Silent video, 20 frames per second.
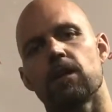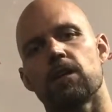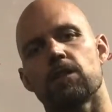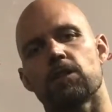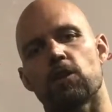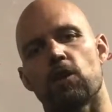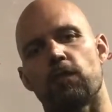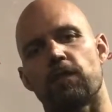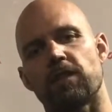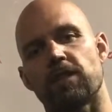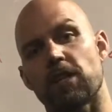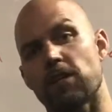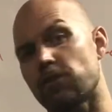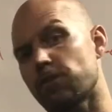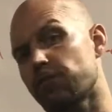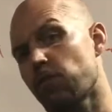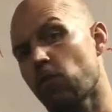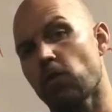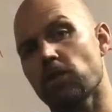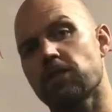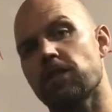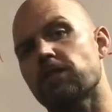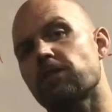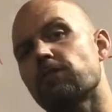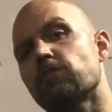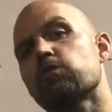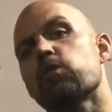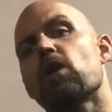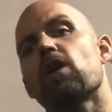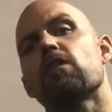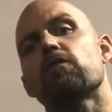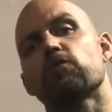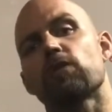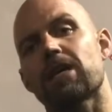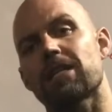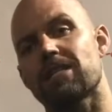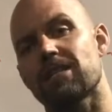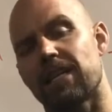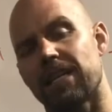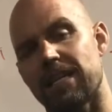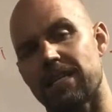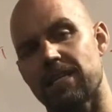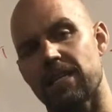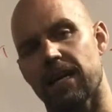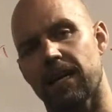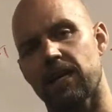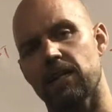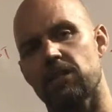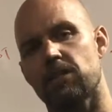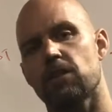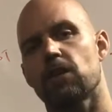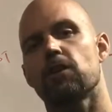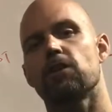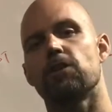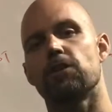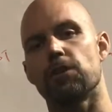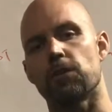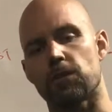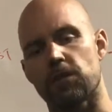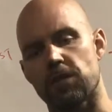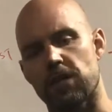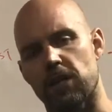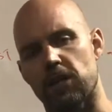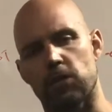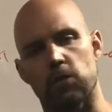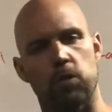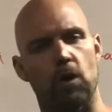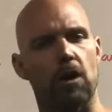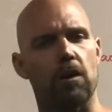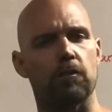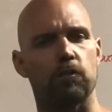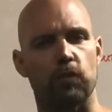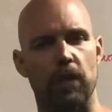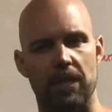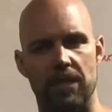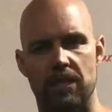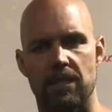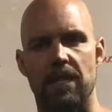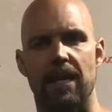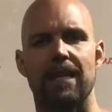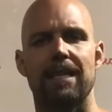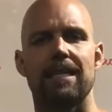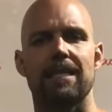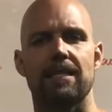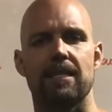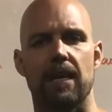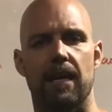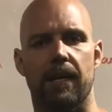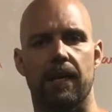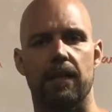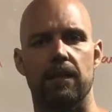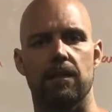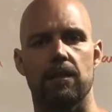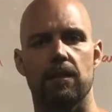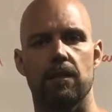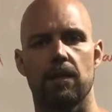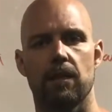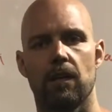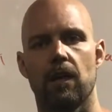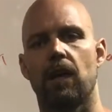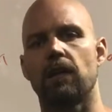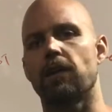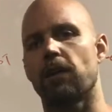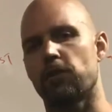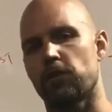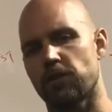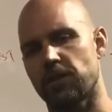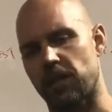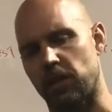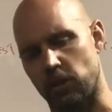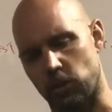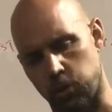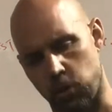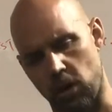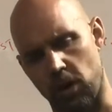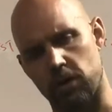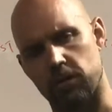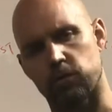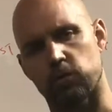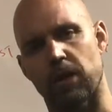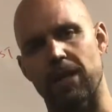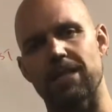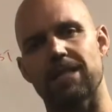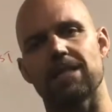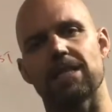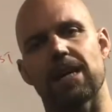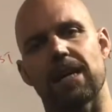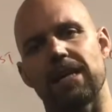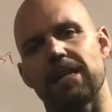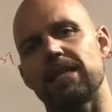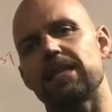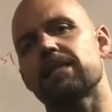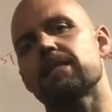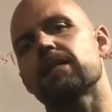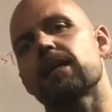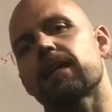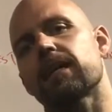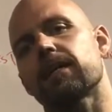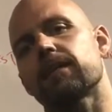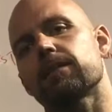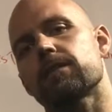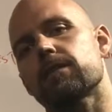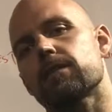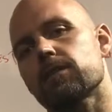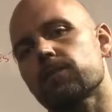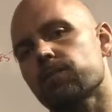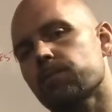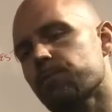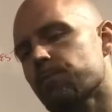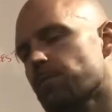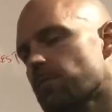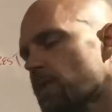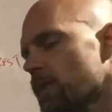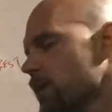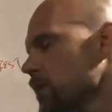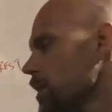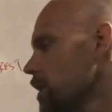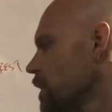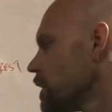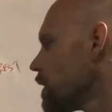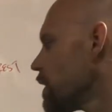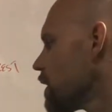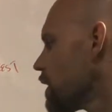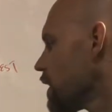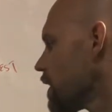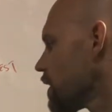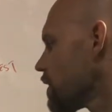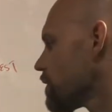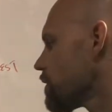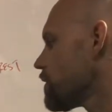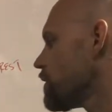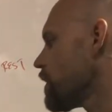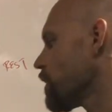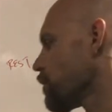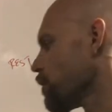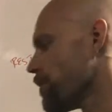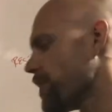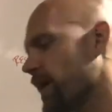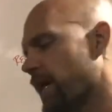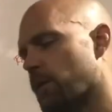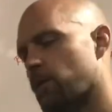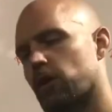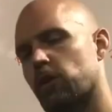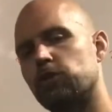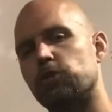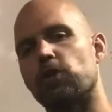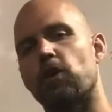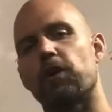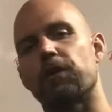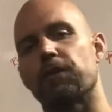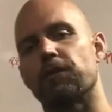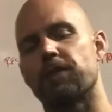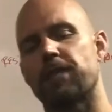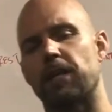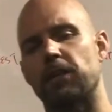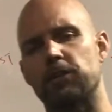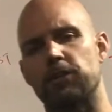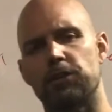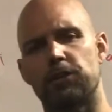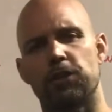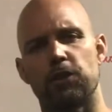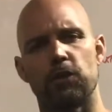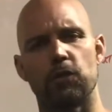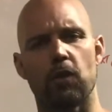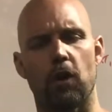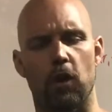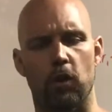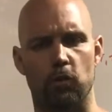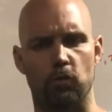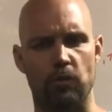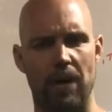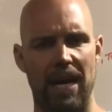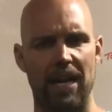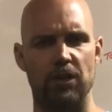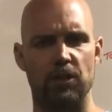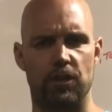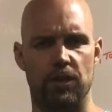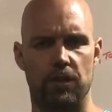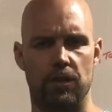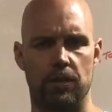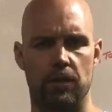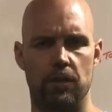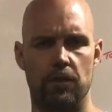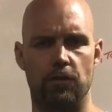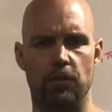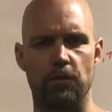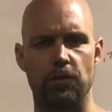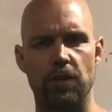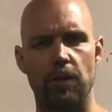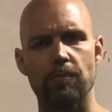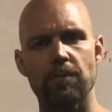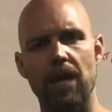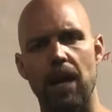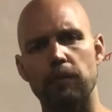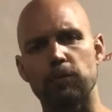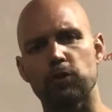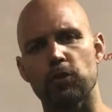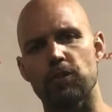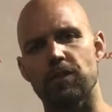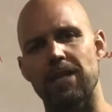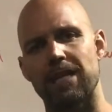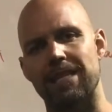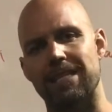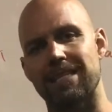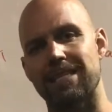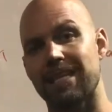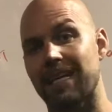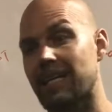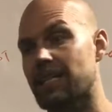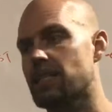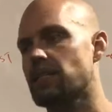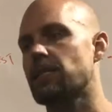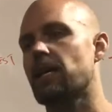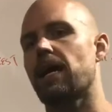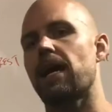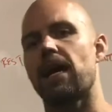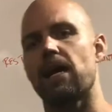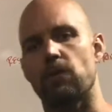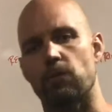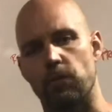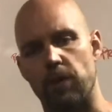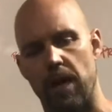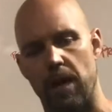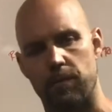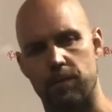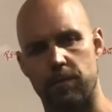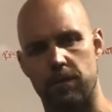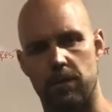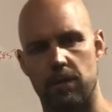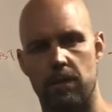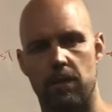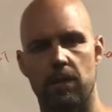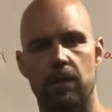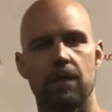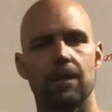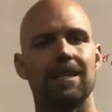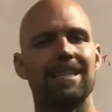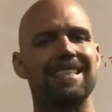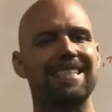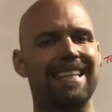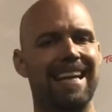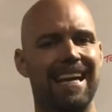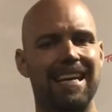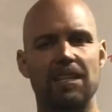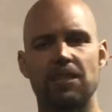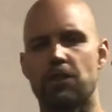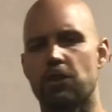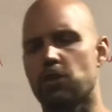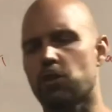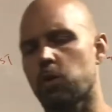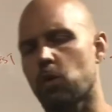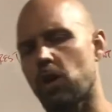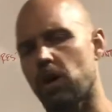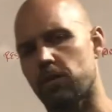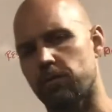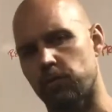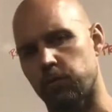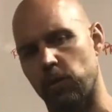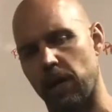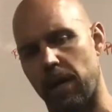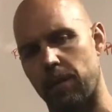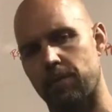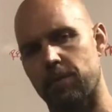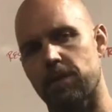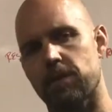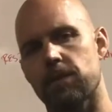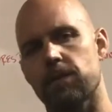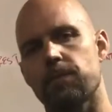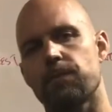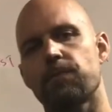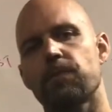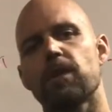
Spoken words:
So if it says 4 sets of 12, rest 90 seconds, you do a set of 12, rest 90 seconds. Another set of 12, rest 90 seconds. The other thing I want to draw your attention to are ranges. So sometimes you'll see 6 to 8 reps, 10 to 12 reps.